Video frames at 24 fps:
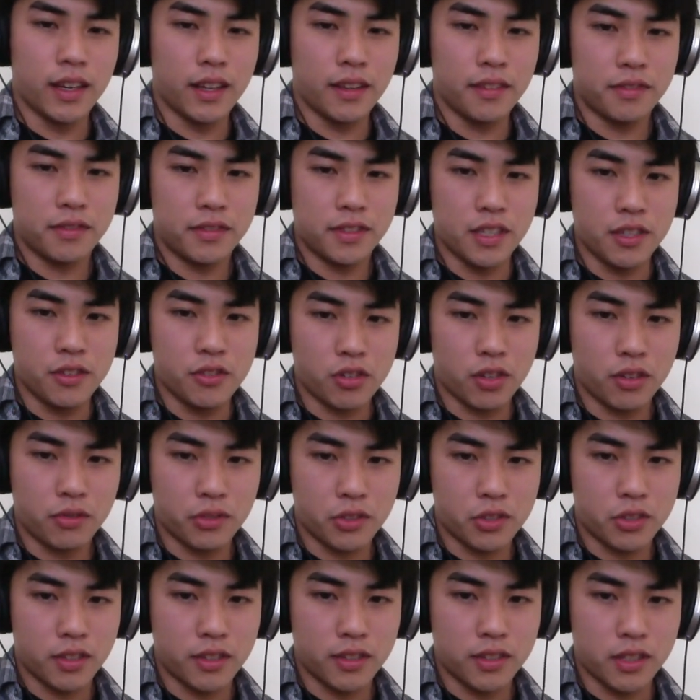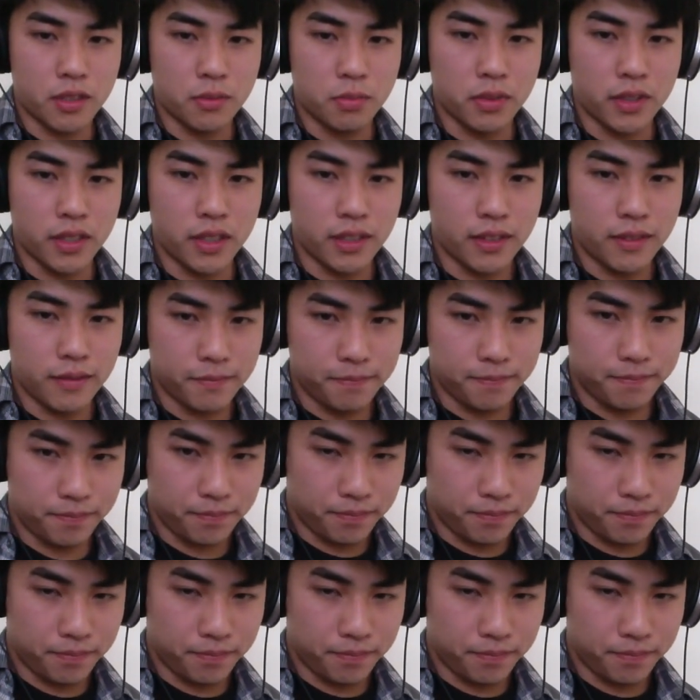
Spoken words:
I've seen John Frusciante play it,